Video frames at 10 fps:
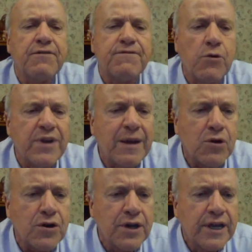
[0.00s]
phone
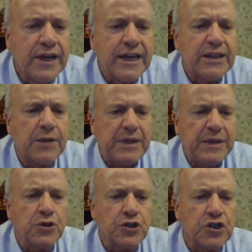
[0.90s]
number that oh.
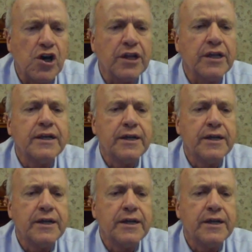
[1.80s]
people could call?